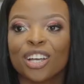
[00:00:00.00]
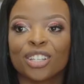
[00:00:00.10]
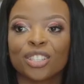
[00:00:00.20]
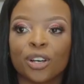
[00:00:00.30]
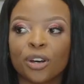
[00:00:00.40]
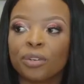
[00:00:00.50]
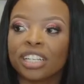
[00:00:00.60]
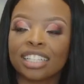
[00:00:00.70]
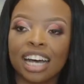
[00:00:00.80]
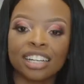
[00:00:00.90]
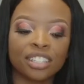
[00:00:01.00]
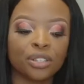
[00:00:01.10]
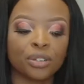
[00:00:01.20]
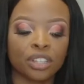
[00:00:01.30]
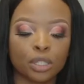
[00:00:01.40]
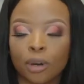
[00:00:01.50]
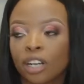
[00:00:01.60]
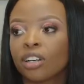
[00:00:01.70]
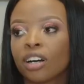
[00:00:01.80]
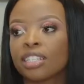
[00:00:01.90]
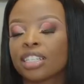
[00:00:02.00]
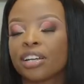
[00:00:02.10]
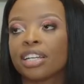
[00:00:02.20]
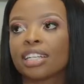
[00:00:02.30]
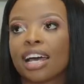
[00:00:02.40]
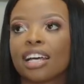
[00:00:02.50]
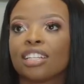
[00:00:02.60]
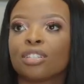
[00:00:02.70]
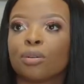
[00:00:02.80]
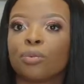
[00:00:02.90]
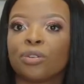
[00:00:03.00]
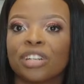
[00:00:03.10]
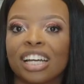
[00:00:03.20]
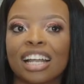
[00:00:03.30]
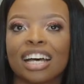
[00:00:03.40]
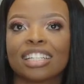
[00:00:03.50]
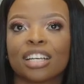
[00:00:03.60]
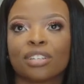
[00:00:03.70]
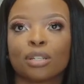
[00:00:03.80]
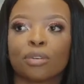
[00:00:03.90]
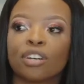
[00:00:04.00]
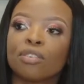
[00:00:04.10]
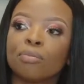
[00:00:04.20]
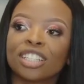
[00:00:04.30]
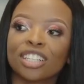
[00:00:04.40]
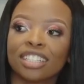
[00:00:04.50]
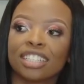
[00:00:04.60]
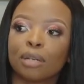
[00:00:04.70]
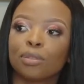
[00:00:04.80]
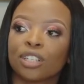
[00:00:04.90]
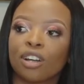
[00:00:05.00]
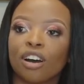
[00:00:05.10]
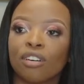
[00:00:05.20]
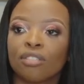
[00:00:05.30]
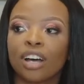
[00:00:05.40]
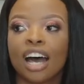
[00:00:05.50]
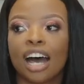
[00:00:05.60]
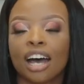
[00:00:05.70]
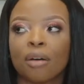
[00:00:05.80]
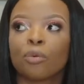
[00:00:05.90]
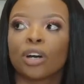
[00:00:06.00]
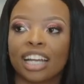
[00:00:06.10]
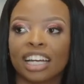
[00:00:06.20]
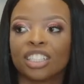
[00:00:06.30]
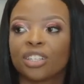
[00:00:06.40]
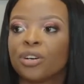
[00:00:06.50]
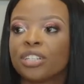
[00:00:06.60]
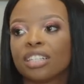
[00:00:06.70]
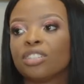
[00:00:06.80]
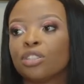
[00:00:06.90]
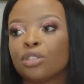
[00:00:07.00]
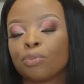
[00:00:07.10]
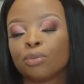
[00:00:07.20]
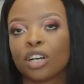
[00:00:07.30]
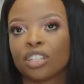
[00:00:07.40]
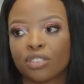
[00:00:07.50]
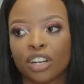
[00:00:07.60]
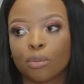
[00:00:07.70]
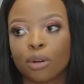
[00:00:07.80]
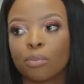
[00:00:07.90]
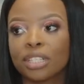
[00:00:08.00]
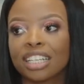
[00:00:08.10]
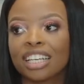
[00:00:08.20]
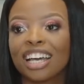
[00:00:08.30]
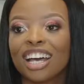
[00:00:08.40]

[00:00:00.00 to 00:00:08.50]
So we decided to do this podcast series as we realized there was a bit of a misconception of what actually goes into transferring a property.